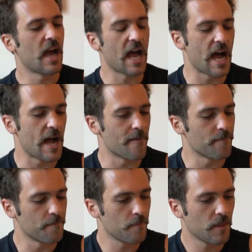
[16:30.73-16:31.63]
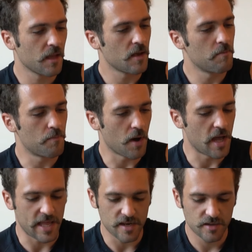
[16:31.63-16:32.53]

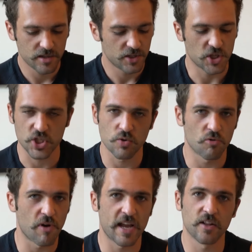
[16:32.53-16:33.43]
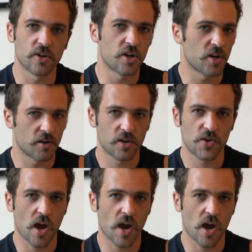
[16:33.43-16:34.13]
but just do a regular,